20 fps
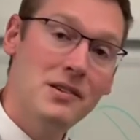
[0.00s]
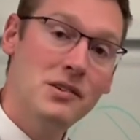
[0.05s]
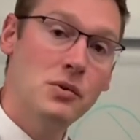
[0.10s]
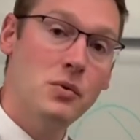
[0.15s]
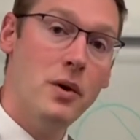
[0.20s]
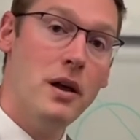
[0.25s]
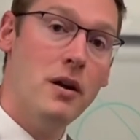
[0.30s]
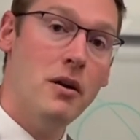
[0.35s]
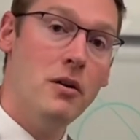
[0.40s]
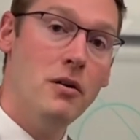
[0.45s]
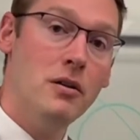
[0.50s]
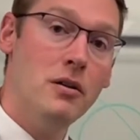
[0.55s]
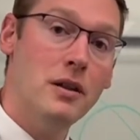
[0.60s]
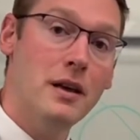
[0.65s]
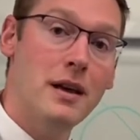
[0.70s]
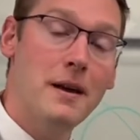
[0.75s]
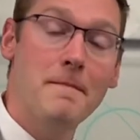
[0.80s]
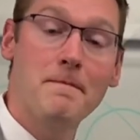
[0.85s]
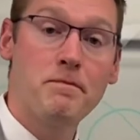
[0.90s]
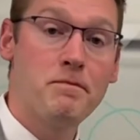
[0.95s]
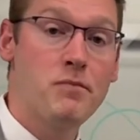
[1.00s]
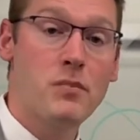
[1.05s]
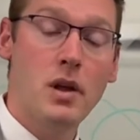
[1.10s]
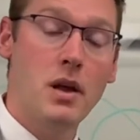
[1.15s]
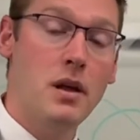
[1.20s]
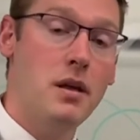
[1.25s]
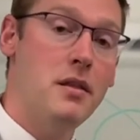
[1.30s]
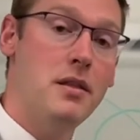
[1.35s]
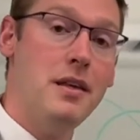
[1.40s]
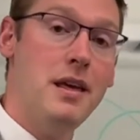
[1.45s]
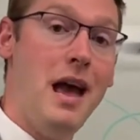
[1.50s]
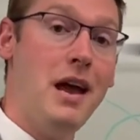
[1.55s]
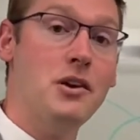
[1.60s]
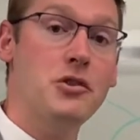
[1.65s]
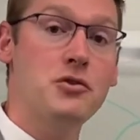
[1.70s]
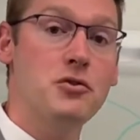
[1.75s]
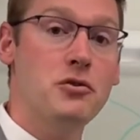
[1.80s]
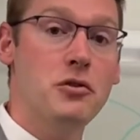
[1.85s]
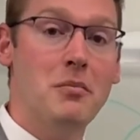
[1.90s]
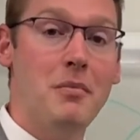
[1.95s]
away early, the
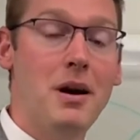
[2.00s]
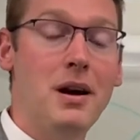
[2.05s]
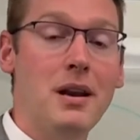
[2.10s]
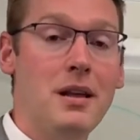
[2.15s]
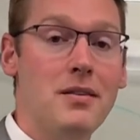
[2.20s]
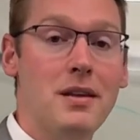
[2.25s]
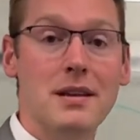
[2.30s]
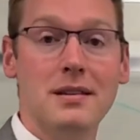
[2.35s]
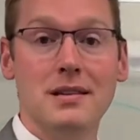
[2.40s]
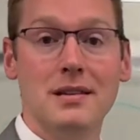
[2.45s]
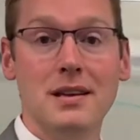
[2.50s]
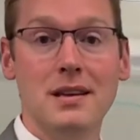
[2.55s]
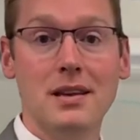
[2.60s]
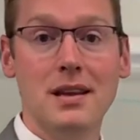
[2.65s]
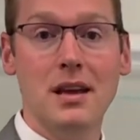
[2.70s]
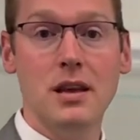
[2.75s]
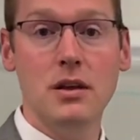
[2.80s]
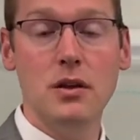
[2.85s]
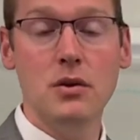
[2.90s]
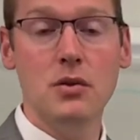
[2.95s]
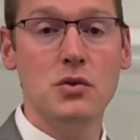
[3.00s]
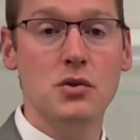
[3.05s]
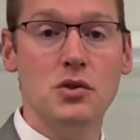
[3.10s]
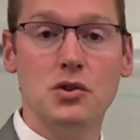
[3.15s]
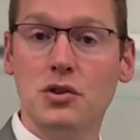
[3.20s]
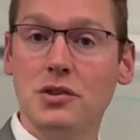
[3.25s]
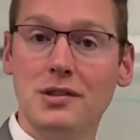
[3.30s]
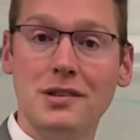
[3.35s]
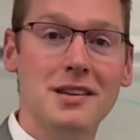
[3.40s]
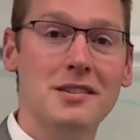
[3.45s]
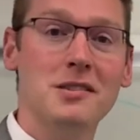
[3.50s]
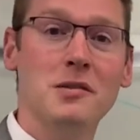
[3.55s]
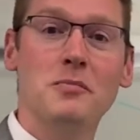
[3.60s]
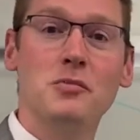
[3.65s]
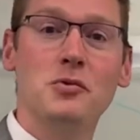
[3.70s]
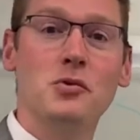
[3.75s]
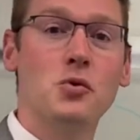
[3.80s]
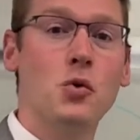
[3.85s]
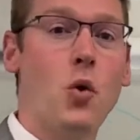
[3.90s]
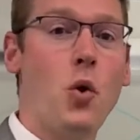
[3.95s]
extra money that didn't get used just gets
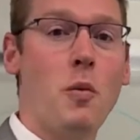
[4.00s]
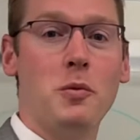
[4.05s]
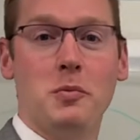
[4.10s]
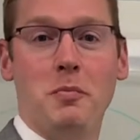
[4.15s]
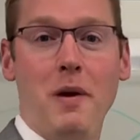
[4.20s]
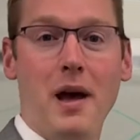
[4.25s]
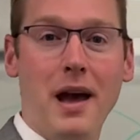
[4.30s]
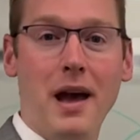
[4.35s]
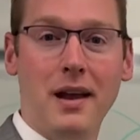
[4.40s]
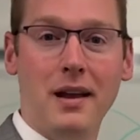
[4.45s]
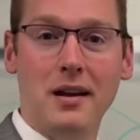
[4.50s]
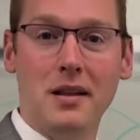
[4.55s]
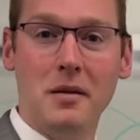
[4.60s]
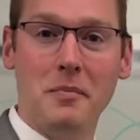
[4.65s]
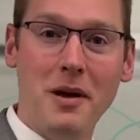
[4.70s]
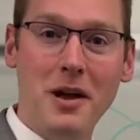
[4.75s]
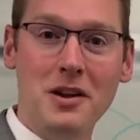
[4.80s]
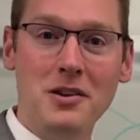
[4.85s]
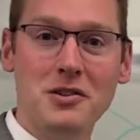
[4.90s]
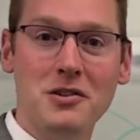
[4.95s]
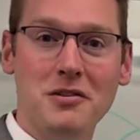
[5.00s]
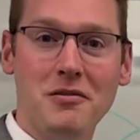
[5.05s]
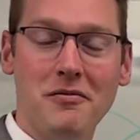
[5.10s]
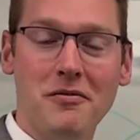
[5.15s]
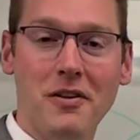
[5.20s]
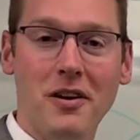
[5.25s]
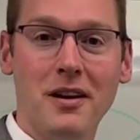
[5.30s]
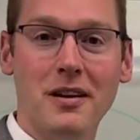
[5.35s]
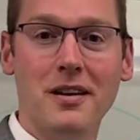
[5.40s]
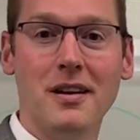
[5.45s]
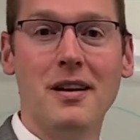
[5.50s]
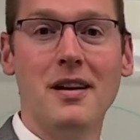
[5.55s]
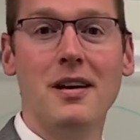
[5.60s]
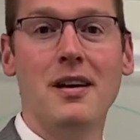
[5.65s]
absorbed back into the pension fund